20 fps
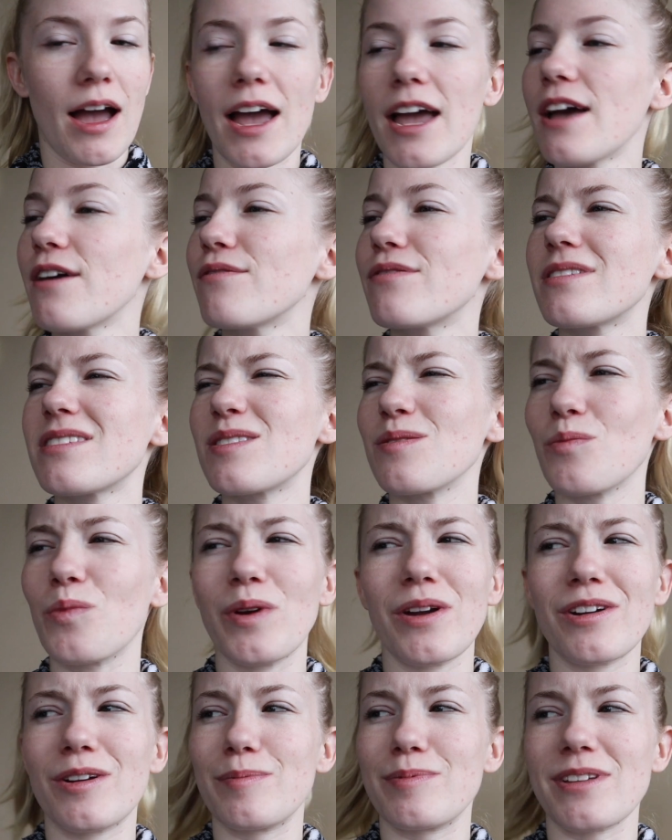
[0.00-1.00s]
I have this
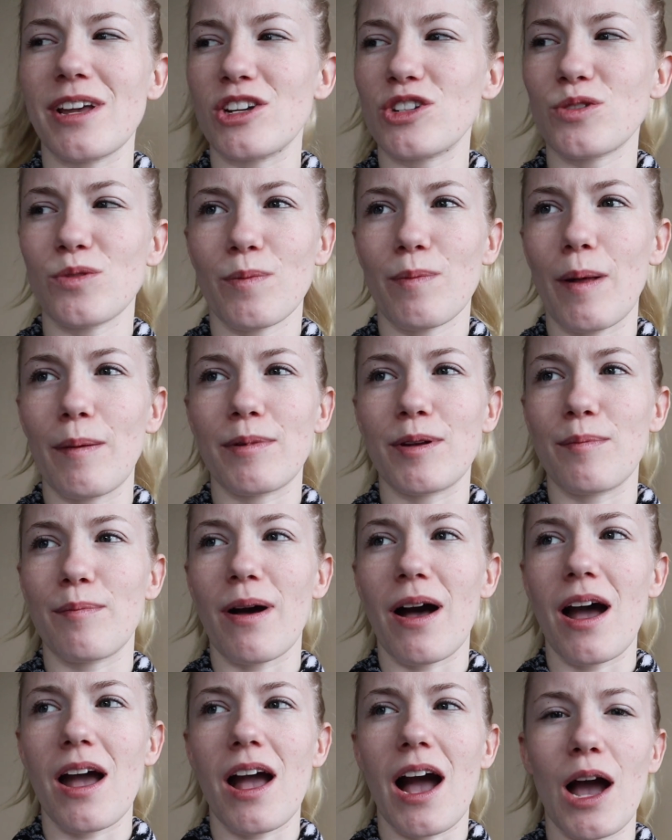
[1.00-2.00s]
weird obsession with pumpkin pie.